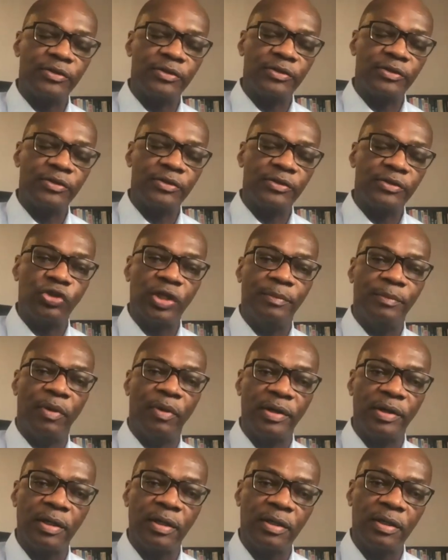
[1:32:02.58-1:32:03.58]
social
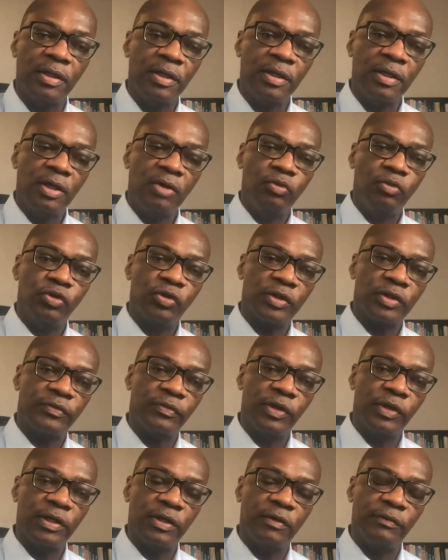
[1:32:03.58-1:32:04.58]
bond, which was
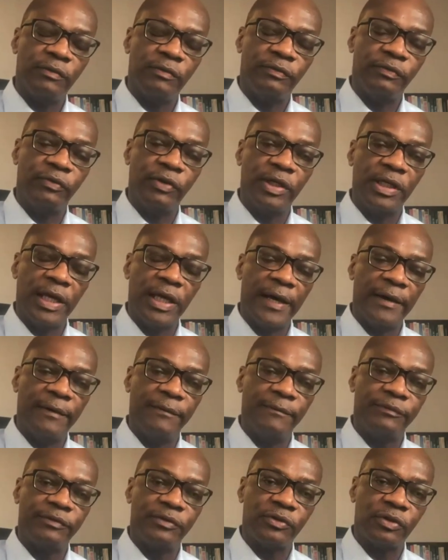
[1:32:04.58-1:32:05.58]
fully
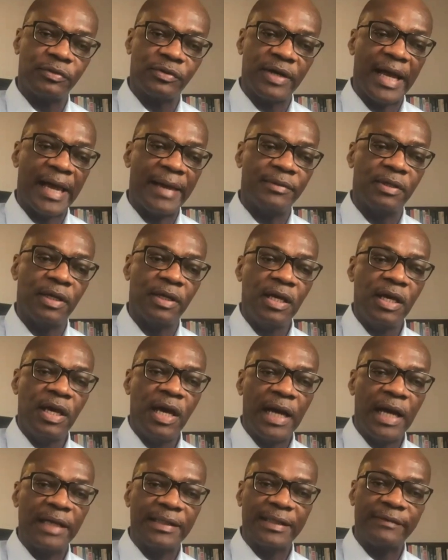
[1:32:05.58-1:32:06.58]
subscribed.
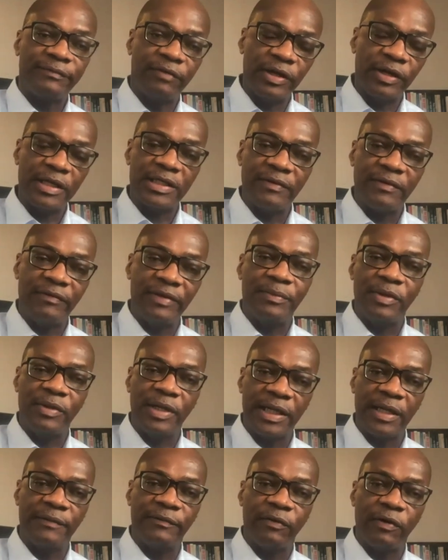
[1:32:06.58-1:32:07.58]
And that funding is available
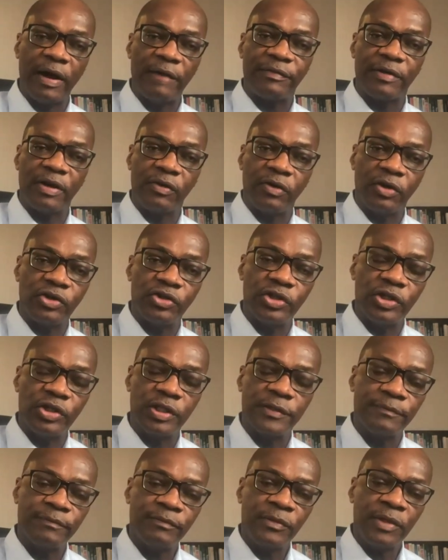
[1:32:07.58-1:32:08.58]
again for African countries.